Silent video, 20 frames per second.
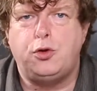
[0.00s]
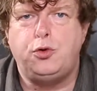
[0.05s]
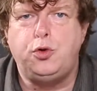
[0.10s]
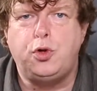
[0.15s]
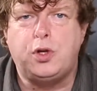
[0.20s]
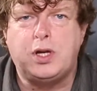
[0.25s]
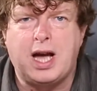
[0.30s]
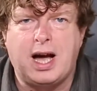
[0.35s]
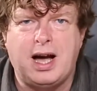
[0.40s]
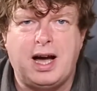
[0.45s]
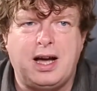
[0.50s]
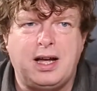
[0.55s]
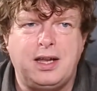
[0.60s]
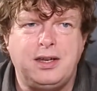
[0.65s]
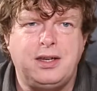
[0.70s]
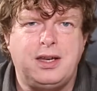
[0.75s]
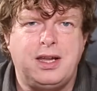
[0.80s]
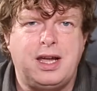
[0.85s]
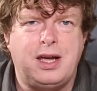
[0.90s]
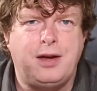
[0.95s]
You
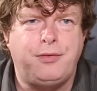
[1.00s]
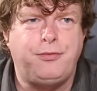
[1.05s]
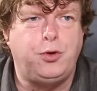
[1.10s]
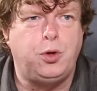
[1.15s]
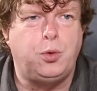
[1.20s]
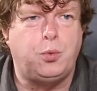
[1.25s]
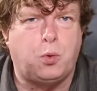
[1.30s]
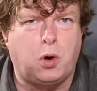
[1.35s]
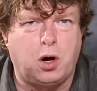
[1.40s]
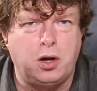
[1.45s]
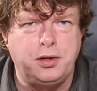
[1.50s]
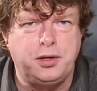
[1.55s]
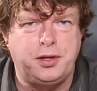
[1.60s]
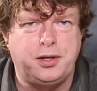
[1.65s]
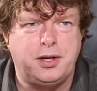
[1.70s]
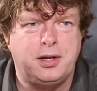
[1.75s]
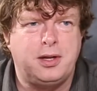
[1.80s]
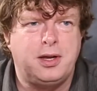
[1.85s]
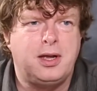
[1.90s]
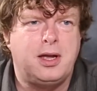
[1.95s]
can, if you
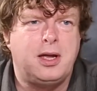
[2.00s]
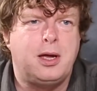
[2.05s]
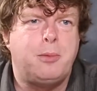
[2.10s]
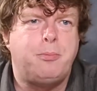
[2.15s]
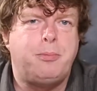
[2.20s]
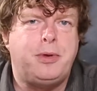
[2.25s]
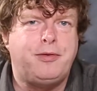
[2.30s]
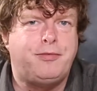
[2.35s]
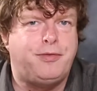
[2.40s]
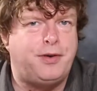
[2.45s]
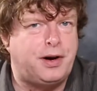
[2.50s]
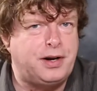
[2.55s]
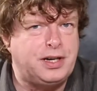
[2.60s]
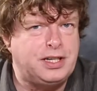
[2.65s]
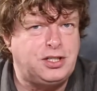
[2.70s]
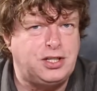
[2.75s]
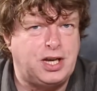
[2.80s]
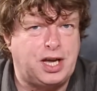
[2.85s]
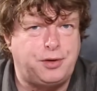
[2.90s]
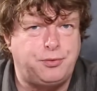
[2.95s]
want, be
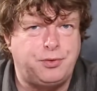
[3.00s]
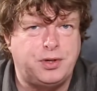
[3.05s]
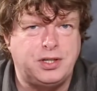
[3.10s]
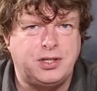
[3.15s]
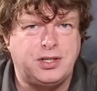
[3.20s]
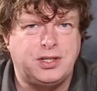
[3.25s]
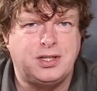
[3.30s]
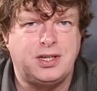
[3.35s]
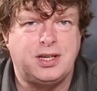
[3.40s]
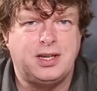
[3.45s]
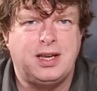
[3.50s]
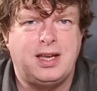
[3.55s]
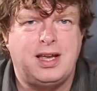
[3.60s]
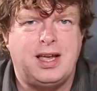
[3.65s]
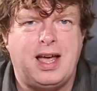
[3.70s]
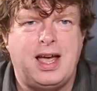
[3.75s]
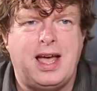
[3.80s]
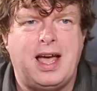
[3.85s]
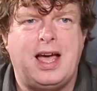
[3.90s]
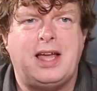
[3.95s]
very generous
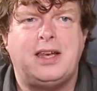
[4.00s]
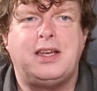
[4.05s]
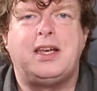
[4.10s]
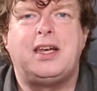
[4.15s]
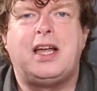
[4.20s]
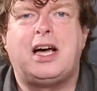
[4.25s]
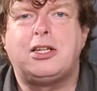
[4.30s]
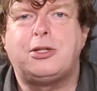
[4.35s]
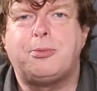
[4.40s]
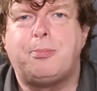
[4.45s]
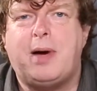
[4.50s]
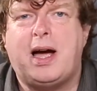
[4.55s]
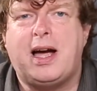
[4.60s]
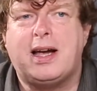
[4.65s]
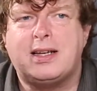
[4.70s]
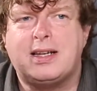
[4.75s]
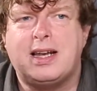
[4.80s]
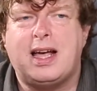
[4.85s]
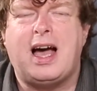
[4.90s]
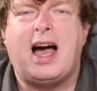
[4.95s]
in an
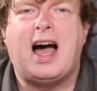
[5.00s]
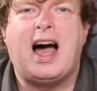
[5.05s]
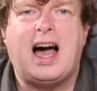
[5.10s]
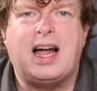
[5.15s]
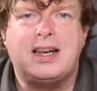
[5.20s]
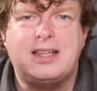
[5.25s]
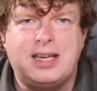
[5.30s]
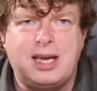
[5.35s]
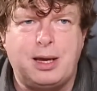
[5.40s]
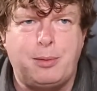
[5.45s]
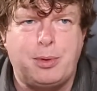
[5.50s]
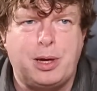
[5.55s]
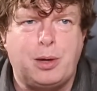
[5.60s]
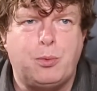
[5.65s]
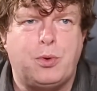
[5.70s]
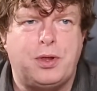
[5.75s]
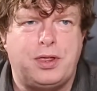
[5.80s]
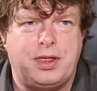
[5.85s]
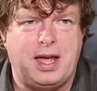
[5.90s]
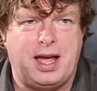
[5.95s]
aspect and keeping
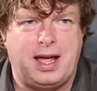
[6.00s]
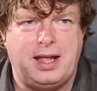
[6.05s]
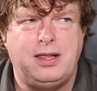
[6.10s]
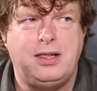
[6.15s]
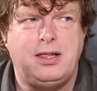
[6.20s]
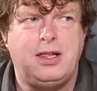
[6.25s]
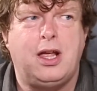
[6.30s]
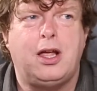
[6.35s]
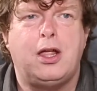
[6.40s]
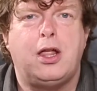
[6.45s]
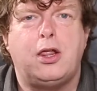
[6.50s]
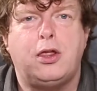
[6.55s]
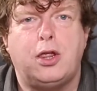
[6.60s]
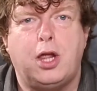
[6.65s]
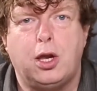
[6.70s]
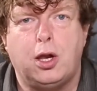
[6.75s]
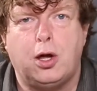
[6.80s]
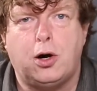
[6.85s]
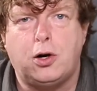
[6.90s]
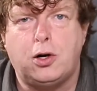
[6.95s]
within the
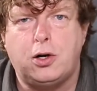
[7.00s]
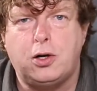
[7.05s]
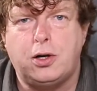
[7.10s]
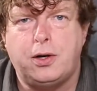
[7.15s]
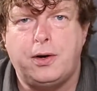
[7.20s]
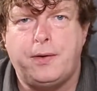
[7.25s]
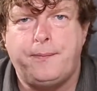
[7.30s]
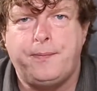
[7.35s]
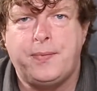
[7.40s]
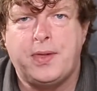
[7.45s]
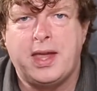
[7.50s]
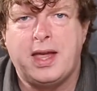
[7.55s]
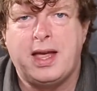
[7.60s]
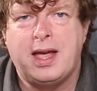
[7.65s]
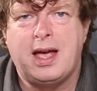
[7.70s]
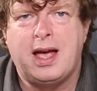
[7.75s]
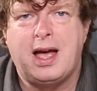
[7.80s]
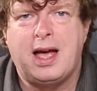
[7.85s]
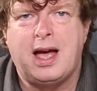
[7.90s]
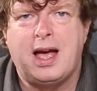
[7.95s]
law.
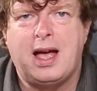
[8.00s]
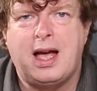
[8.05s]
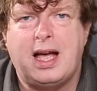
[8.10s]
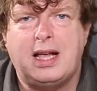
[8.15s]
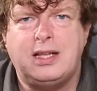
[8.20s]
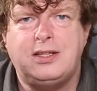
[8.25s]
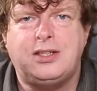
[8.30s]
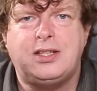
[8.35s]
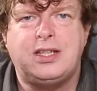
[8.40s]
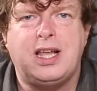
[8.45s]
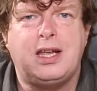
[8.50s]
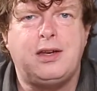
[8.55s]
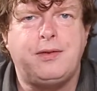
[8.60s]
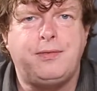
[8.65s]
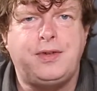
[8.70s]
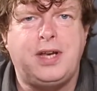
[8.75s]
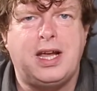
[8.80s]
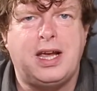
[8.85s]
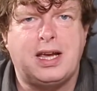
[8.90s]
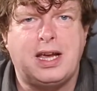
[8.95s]
Instead
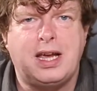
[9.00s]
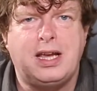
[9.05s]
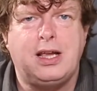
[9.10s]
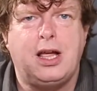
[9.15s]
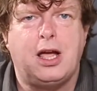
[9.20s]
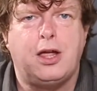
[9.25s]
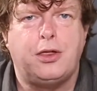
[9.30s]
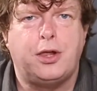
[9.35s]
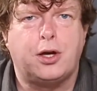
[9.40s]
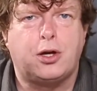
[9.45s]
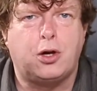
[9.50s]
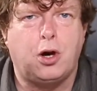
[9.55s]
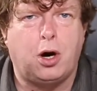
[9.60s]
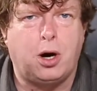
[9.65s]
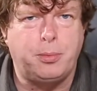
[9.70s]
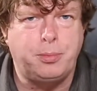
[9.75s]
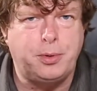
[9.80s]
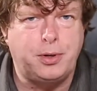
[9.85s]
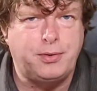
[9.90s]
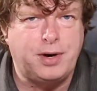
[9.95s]
of taking the
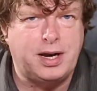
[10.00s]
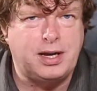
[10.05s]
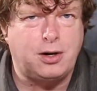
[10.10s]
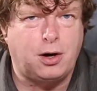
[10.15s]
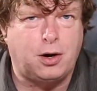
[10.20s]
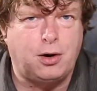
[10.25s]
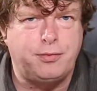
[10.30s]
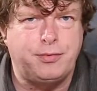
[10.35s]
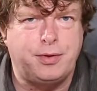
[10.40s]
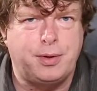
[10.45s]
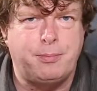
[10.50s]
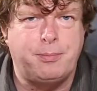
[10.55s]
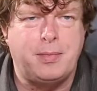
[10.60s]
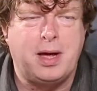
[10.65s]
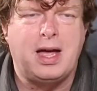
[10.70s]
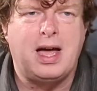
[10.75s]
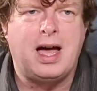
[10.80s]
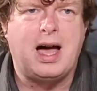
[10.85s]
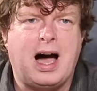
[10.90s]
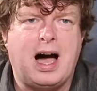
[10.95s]
copyright off them,
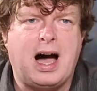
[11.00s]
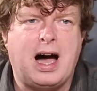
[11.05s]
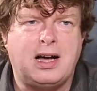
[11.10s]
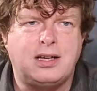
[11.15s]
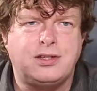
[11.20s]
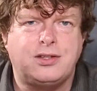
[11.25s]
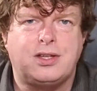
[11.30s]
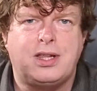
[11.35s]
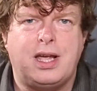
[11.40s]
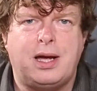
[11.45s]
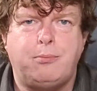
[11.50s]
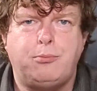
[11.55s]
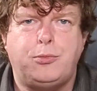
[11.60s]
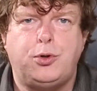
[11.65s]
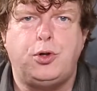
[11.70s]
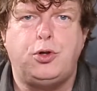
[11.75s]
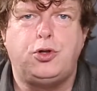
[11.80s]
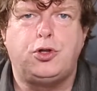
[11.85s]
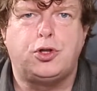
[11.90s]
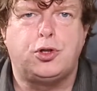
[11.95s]
ask them
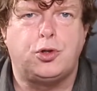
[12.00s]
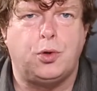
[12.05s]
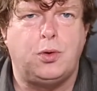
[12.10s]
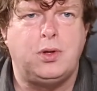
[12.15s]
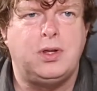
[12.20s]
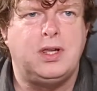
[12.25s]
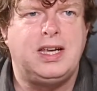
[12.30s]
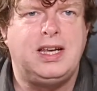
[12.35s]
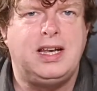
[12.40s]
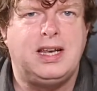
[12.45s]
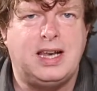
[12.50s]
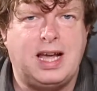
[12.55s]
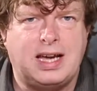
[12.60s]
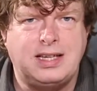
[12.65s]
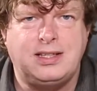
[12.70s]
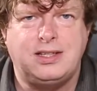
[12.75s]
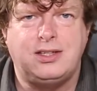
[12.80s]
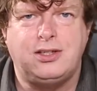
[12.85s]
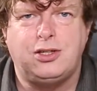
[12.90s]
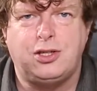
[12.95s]
to solely
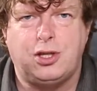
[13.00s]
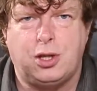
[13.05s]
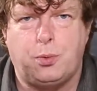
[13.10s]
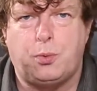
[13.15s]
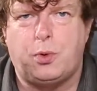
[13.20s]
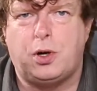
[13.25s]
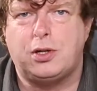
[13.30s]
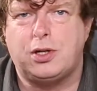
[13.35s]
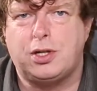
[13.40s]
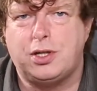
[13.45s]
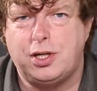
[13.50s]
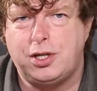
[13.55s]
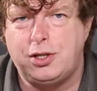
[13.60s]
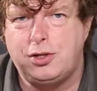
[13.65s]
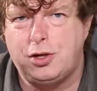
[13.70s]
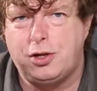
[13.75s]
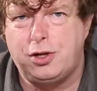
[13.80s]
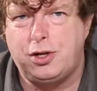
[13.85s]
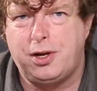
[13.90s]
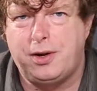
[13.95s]
license the work to
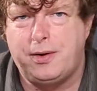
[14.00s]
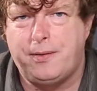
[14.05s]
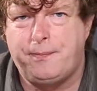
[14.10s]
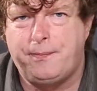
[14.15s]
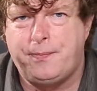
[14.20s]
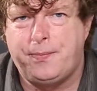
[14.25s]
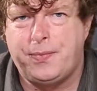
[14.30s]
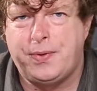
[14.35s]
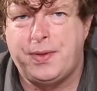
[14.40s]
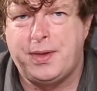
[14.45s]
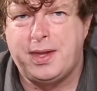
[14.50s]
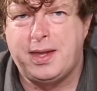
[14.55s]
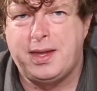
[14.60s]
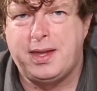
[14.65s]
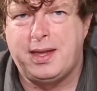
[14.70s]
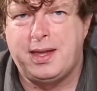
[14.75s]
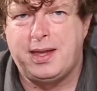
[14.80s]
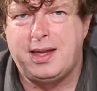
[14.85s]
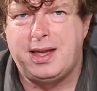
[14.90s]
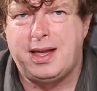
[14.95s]
you.
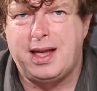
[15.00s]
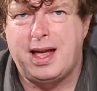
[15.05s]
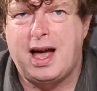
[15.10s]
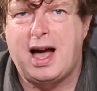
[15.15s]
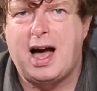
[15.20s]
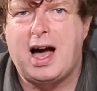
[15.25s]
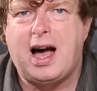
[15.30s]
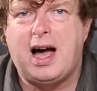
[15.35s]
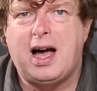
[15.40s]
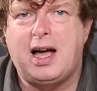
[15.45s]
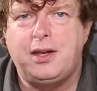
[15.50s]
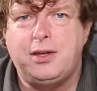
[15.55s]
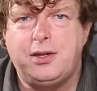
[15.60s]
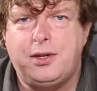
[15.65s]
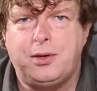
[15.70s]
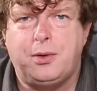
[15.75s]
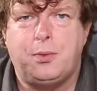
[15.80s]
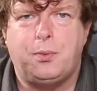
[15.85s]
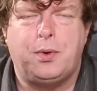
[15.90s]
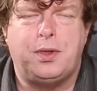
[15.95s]
And
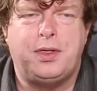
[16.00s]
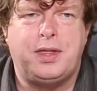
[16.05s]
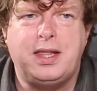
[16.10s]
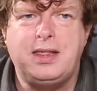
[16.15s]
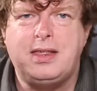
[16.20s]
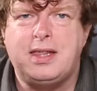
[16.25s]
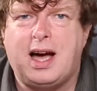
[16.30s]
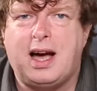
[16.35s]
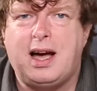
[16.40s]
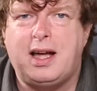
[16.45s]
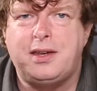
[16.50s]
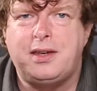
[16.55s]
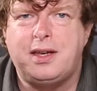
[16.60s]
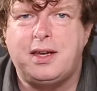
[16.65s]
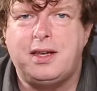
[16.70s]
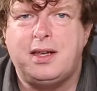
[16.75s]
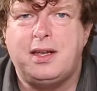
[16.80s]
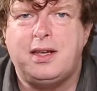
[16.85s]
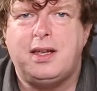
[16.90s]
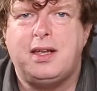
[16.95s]
within that,
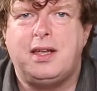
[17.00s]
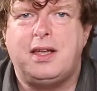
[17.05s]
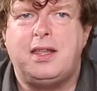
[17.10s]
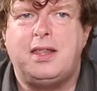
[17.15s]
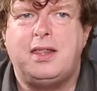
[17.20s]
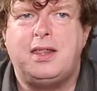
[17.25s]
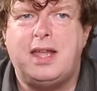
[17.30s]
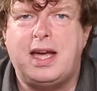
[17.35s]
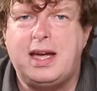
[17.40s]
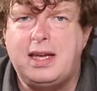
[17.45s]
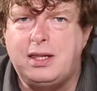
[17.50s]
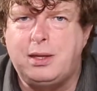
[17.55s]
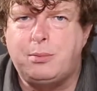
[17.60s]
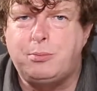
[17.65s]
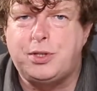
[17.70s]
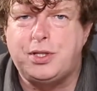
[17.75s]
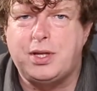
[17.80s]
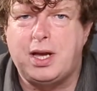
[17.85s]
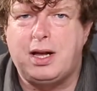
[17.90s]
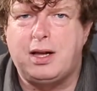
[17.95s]
they
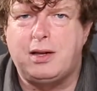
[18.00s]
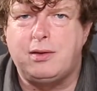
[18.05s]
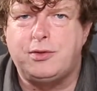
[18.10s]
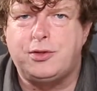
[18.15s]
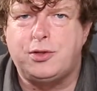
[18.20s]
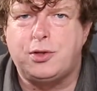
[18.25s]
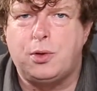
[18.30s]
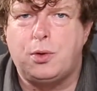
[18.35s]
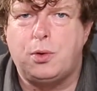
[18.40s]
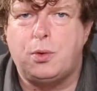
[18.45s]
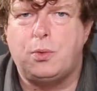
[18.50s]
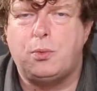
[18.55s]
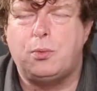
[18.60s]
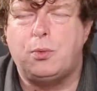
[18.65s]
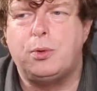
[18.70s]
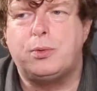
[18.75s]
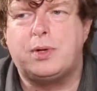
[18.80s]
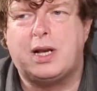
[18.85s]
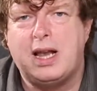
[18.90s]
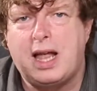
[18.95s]
themselves
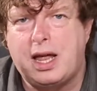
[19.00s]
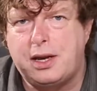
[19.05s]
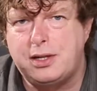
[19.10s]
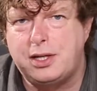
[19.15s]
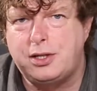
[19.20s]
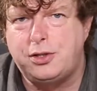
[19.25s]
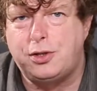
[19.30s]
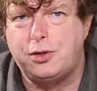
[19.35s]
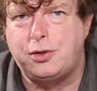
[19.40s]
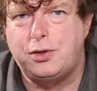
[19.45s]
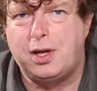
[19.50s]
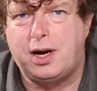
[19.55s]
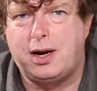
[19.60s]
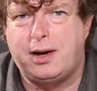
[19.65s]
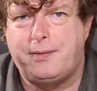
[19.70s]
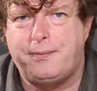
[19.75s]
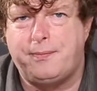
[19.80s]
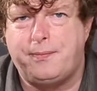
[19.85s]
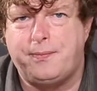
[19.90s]
will gladly do that.